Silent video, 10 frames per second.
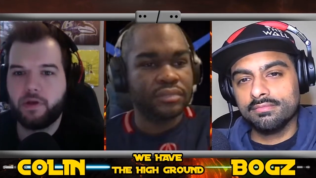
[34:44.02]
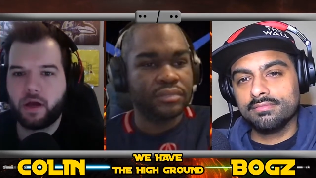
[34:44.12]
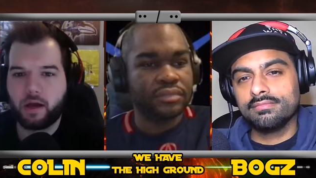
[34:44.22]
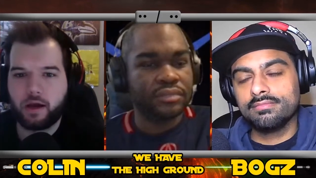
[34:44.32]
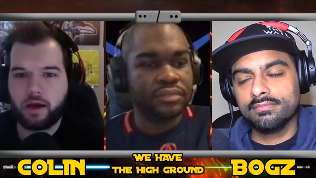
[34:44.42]

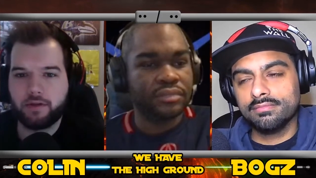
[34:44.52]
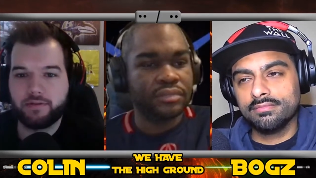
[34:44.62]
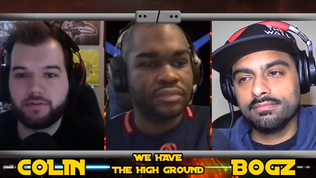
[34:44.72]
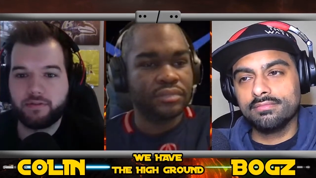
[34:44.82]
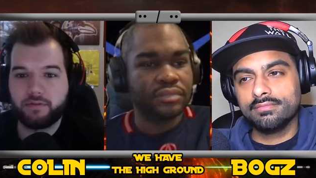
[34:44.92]
Speaker 1: Uh,
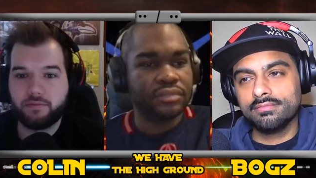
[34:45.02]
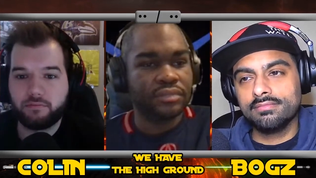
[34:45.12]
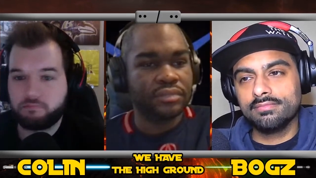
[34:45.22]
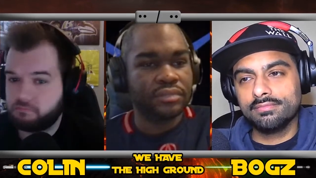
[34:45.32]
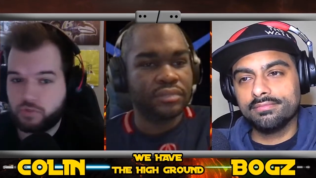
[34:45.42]

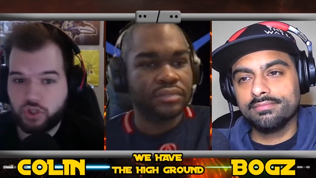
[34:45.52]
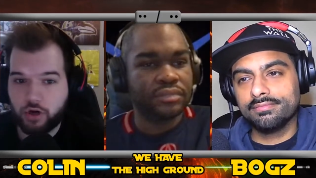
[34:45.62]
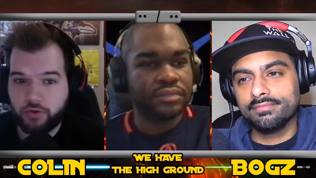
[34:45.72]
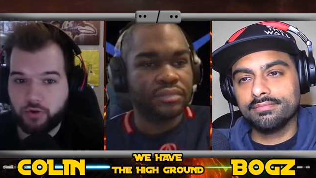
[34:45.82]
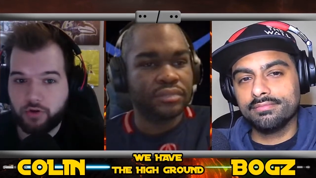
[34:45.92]

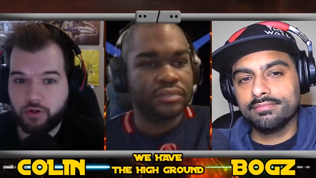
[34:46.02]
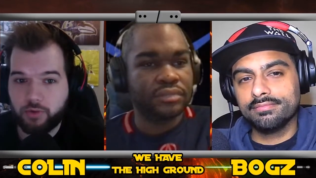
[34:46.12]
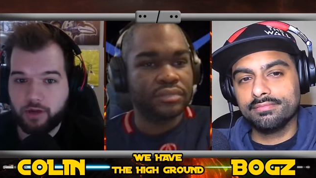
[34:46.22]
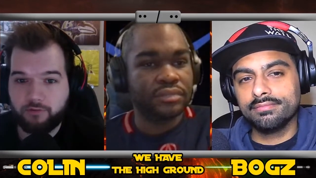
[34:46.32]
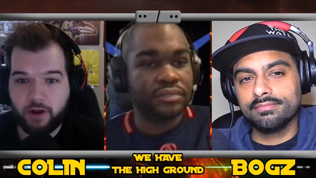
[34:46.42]
Sean, throw it to you,
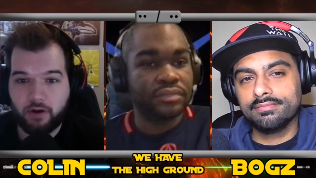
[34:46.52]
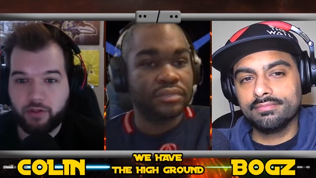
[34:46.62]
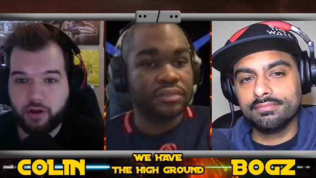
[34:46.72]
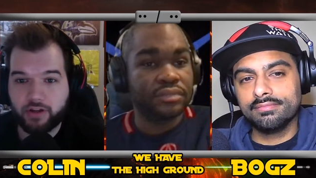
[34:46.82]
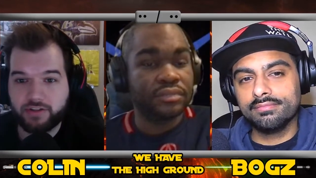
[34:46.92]
man. Final
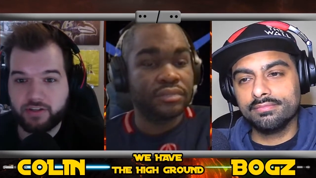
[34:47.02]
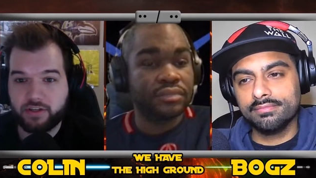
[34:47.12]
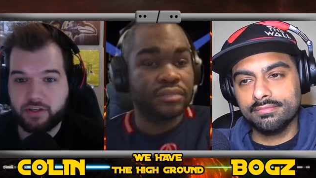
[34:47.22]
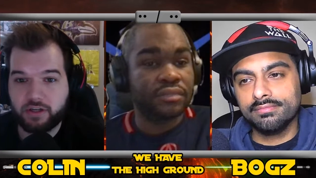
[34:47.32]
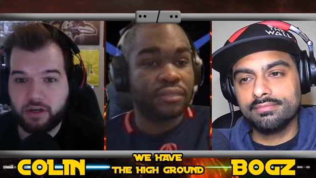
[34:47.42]
thoughts
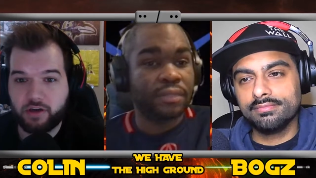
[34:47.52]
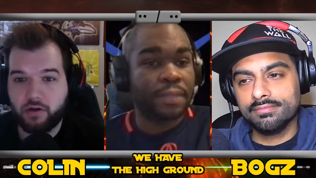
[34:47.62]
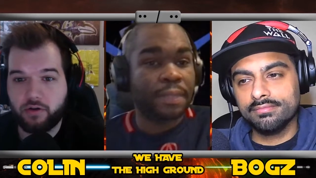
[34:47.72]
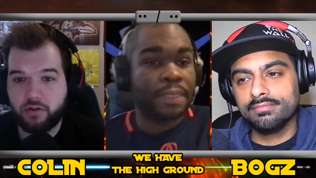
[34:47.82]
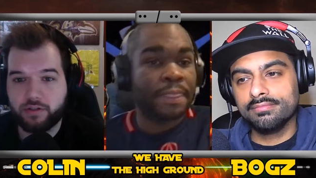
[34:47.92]
and uh,
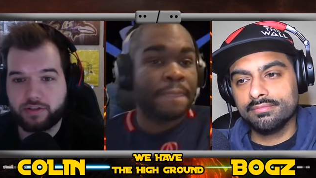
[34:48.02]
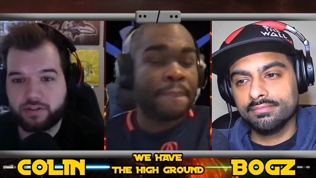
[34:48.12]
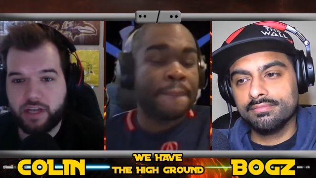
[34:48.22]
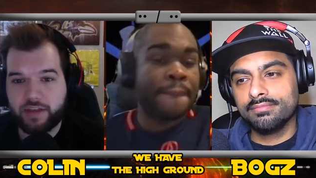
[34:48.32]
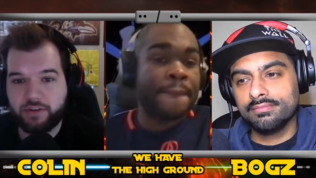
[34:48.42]
on
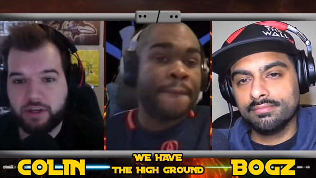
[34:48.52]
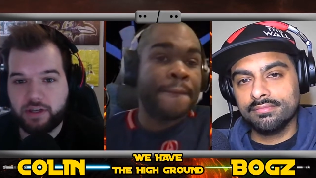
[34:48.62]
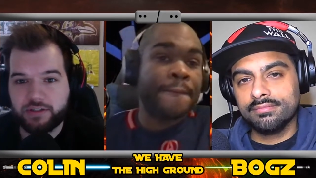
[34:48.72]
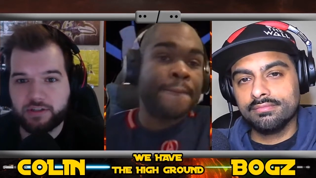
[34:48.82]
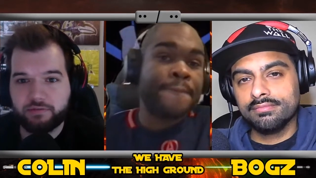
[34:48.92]
this Kathleen
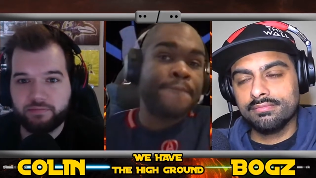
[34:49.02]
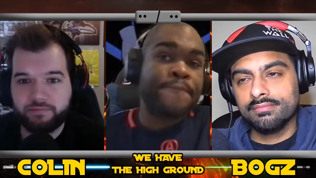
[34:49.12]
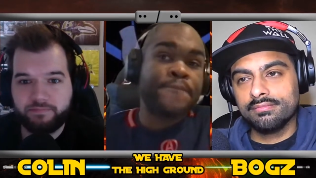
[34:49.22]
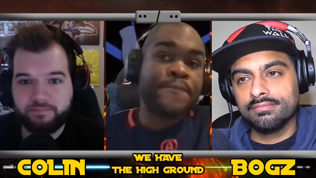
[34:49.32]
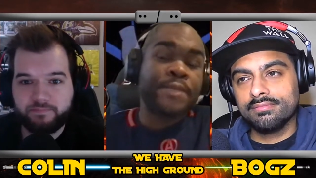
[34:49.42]
Kennedy stuff.
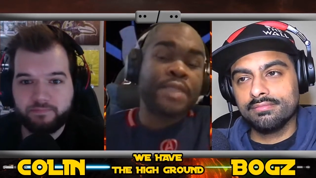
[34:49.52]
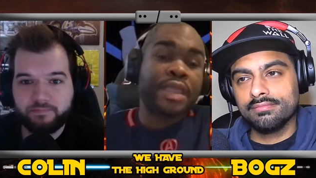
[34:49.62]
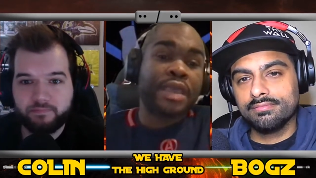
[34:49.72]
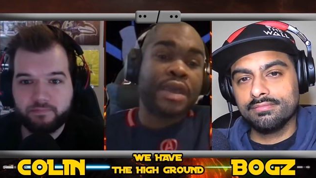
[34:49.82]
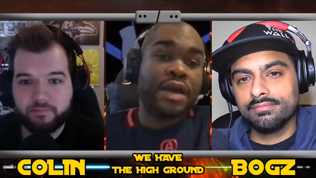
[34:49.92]

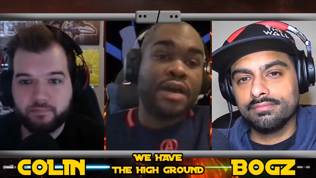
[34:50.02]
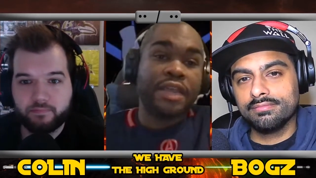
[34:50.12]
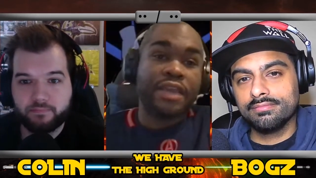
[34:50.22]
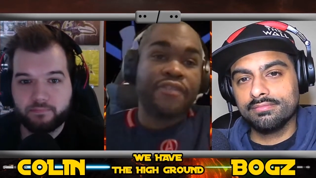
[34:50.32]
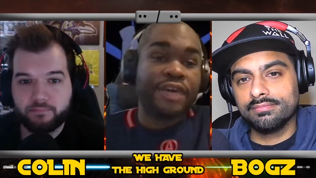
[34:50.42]
Speaker 2: Uh,
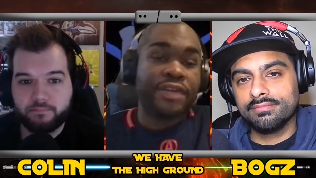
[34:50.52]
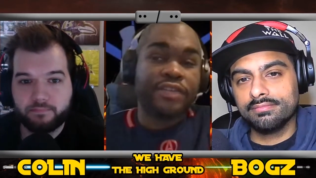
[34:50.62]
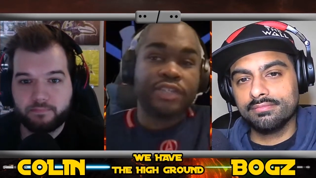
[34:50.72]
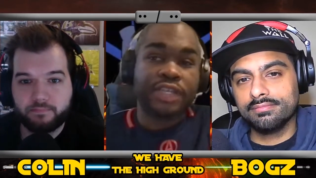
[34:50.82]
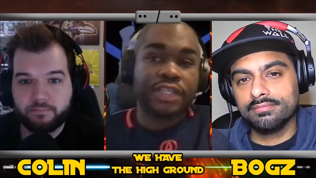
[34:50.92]
yeah, final
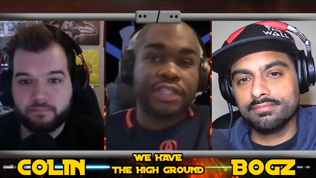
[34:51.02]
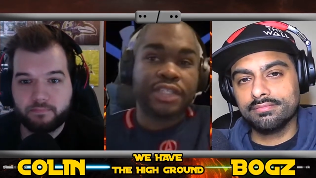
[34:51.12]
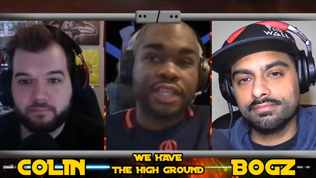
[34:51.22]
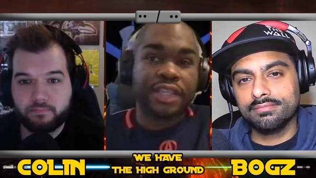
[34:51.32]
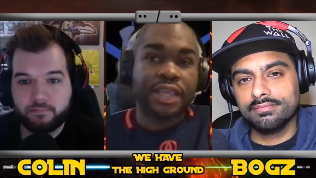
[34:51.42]
thoughts. I just
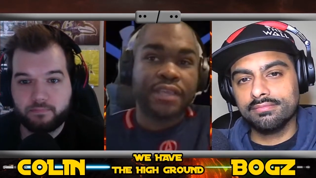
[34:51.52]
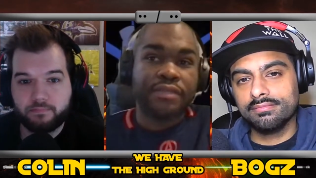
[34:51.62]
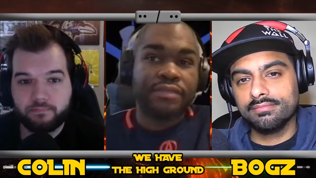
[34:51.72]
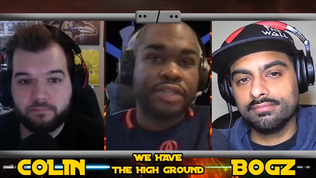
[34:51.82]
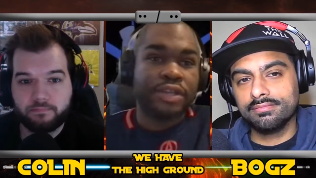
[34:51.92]
think that
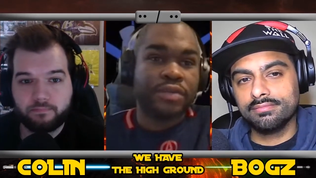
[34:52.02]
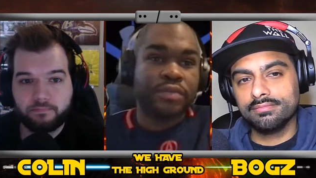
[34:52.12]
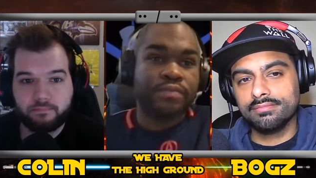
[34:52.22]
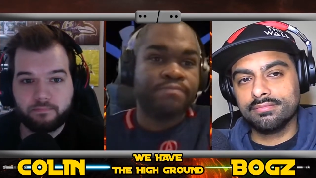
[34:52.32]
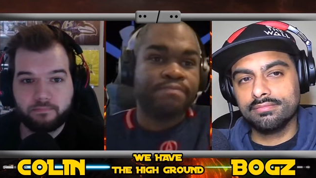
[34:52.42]
you know
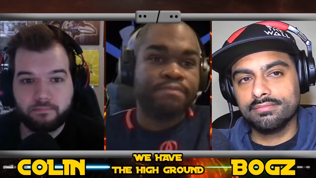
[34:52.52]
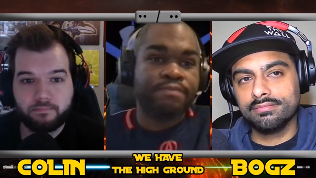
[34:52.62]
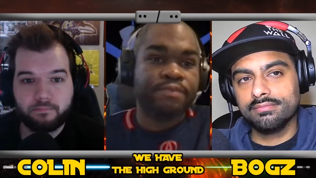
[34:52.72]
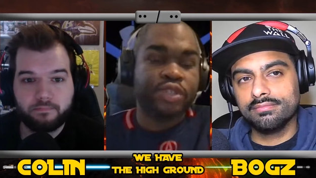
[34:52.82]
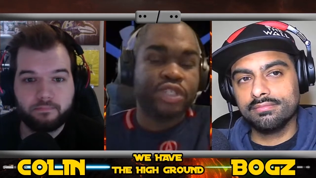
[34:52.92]

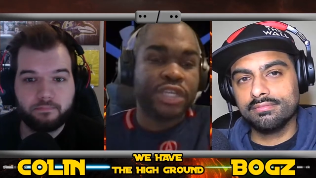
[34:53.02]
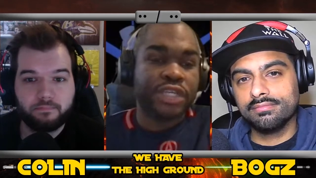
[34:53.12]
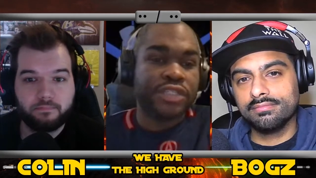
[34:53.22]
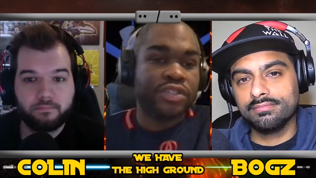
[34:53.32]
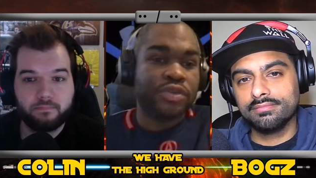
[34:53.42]

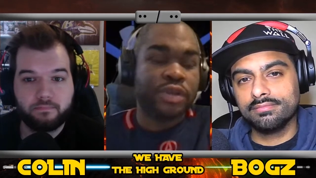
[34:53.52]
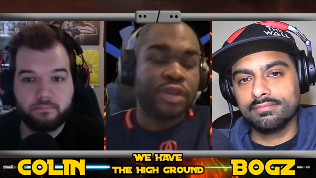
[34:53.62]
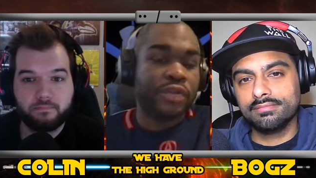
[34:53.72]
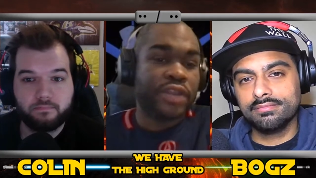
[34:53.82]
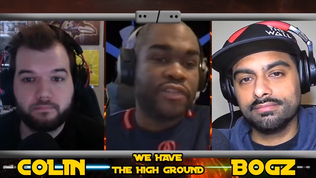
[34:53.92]
she's doing a
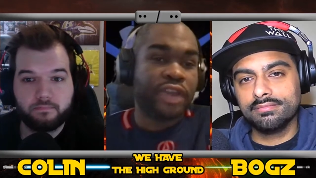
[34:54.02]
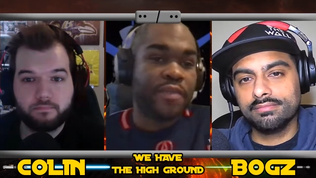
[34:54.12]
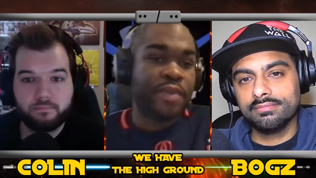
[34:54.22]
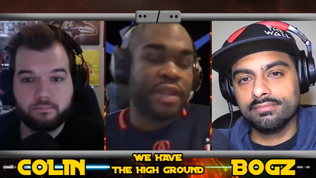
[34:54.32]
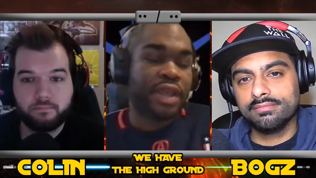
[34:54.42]
great
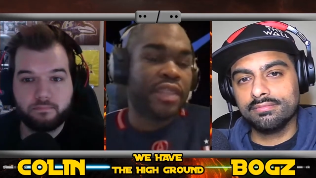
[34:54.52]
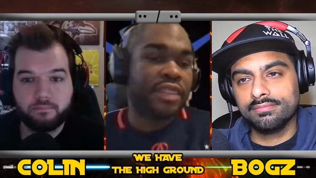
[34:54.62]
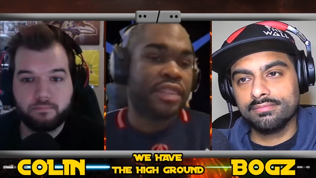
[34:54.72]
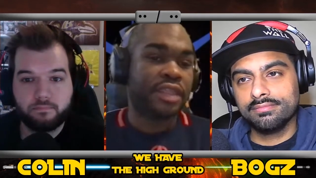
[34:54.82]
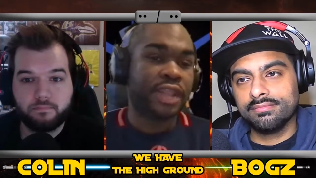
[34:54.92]
job, and I
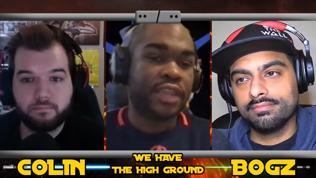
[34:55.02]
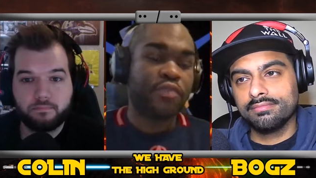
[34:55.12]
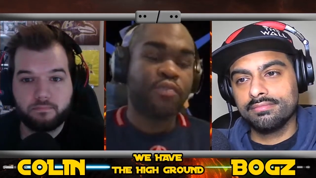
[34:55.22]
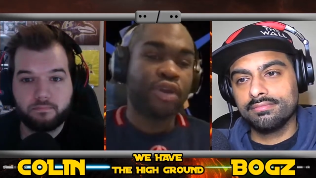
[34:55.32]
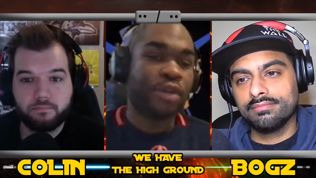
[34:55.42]
like you
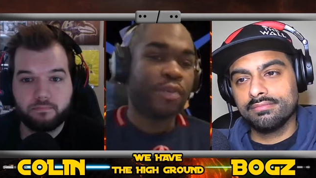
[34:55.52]
brought up all